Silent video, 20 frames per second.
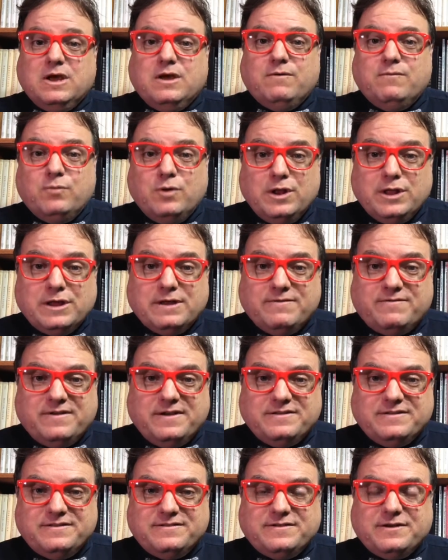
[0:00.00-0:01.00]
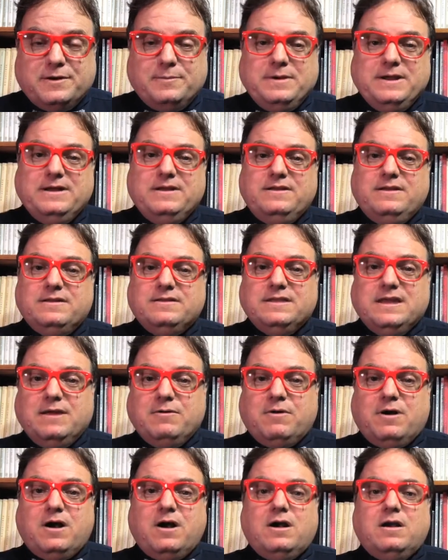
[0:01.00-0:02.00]
Really good friends in Serbia. They
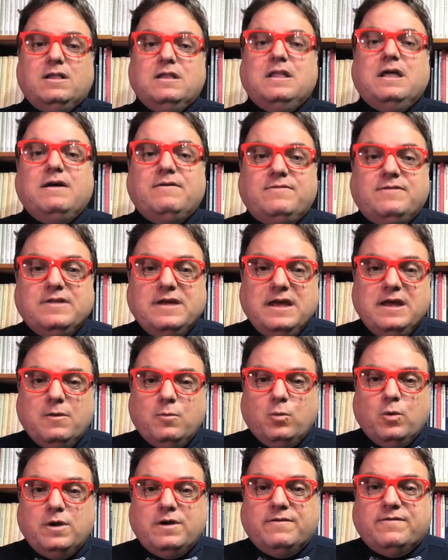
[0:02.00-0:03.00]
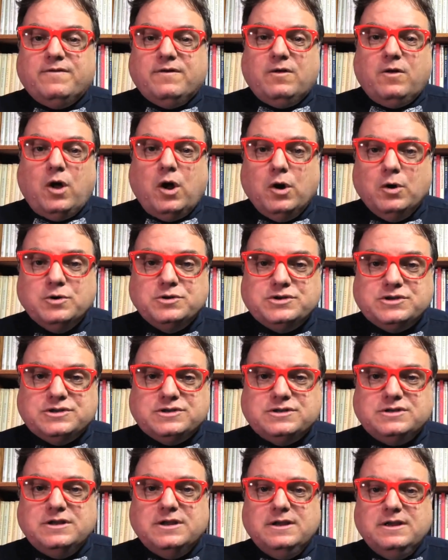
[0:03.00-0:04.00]
were our lovely and wonderful
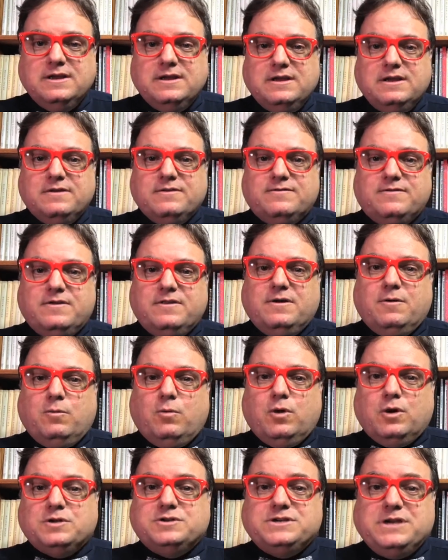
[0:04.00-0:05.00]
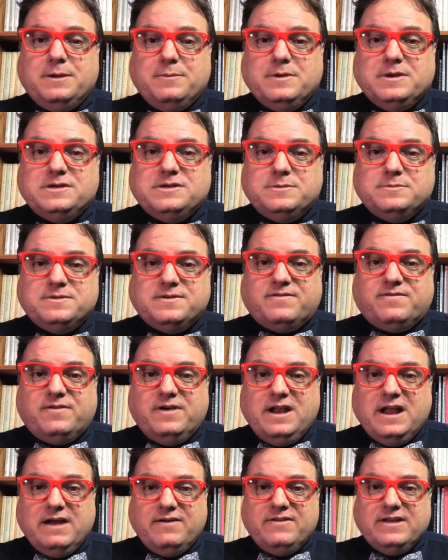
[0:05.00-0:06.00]
hosts for the World Championships of
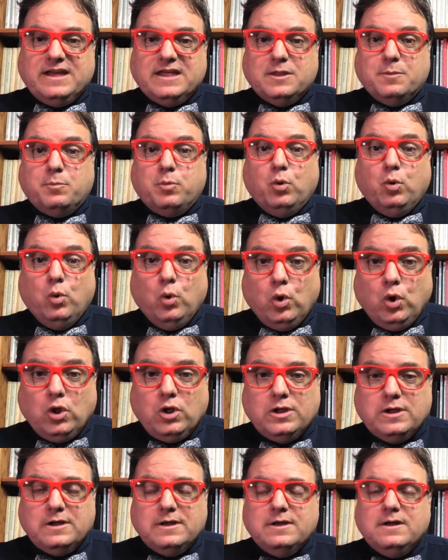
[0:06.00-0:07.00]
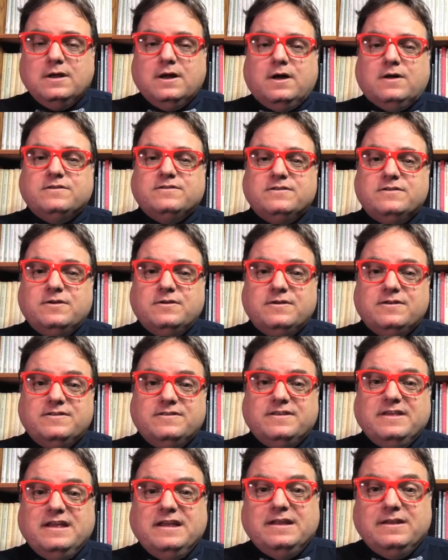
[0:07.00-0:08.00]
Freediving in the Pool, also known as
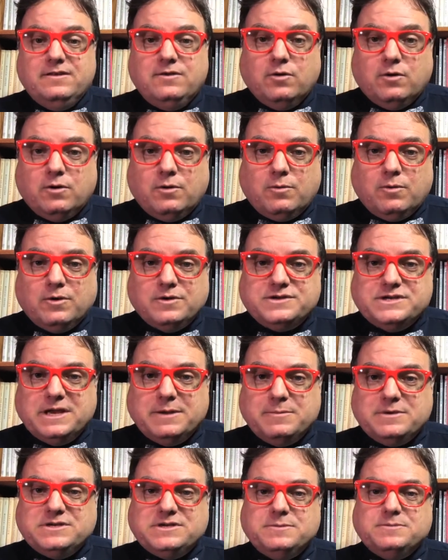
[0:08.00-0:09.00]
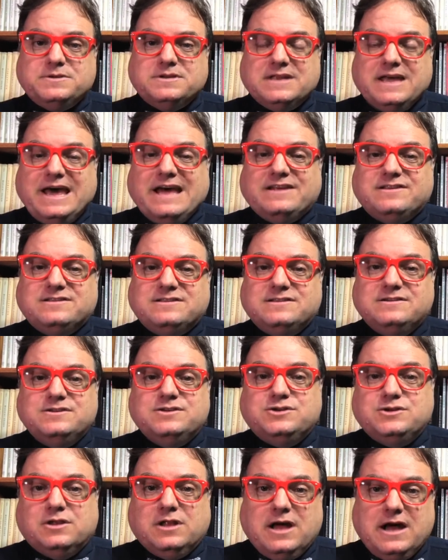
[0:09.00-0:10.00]
the Indoor World Championships, last
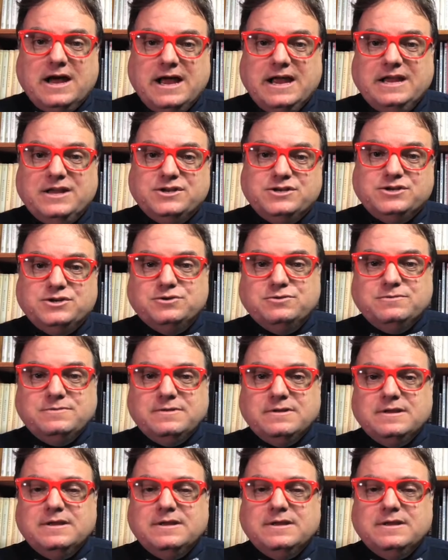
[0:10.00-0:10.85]
July and June.